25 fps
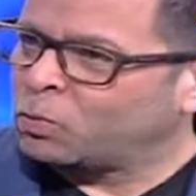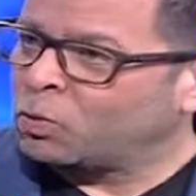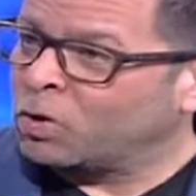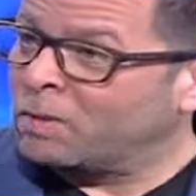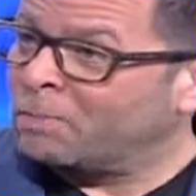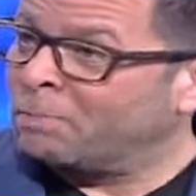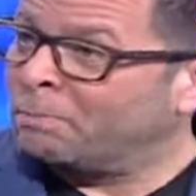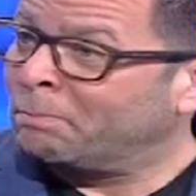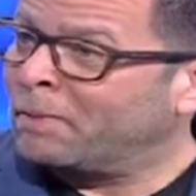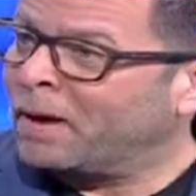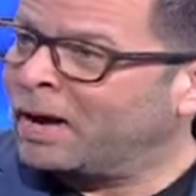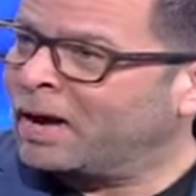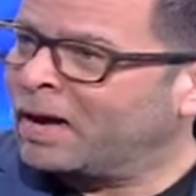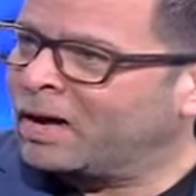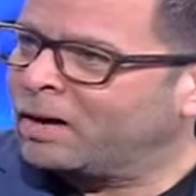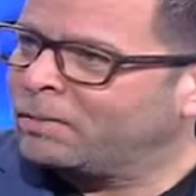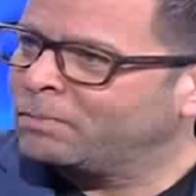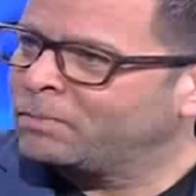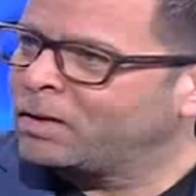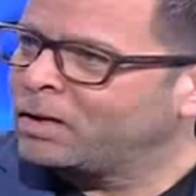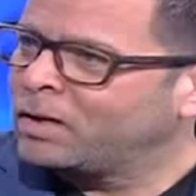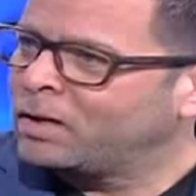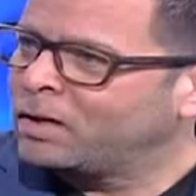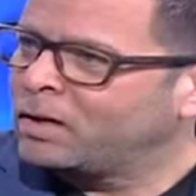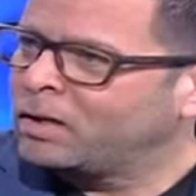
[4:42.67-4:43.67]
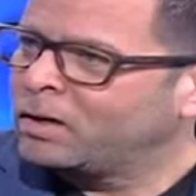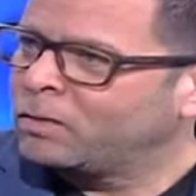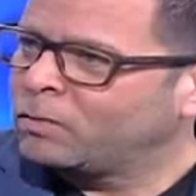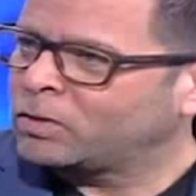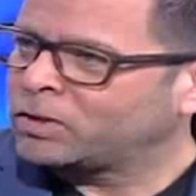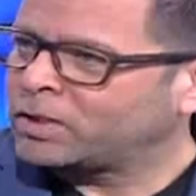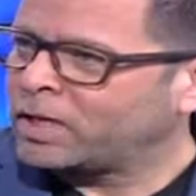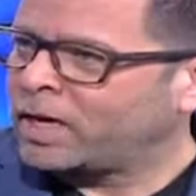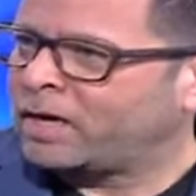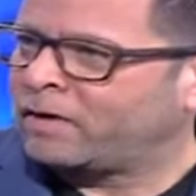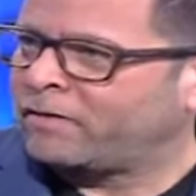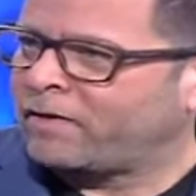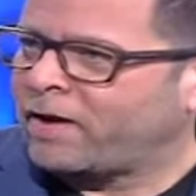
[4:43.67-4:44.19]
where mom
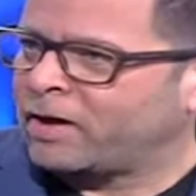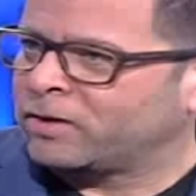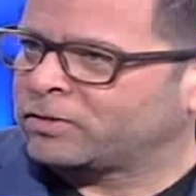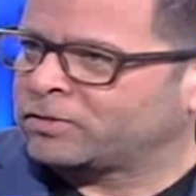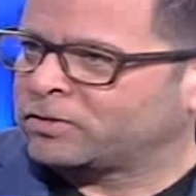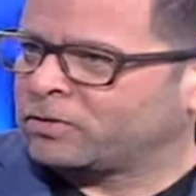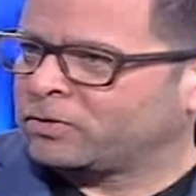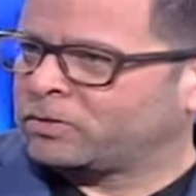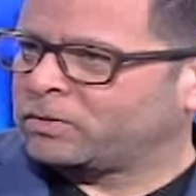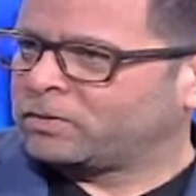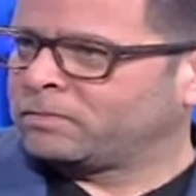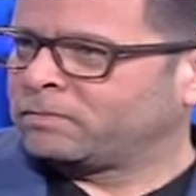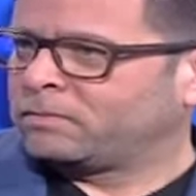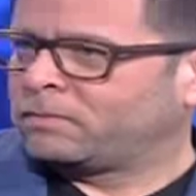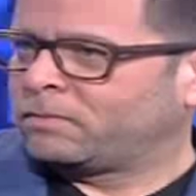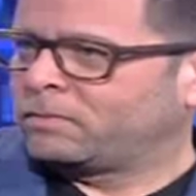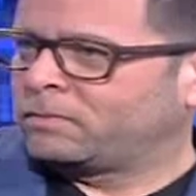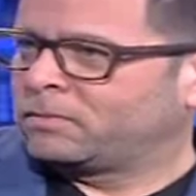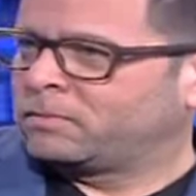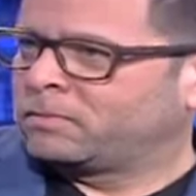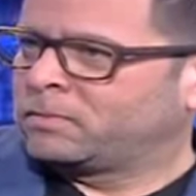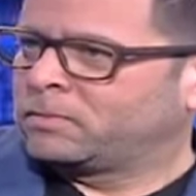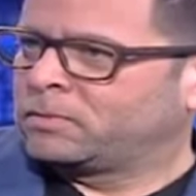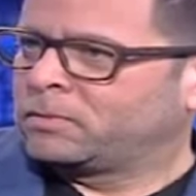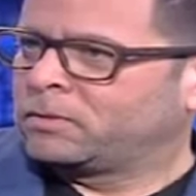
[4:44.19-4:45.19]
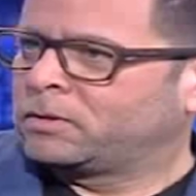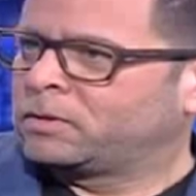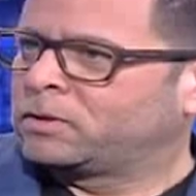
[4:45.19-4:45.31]
was the head of household. Mm -hmm.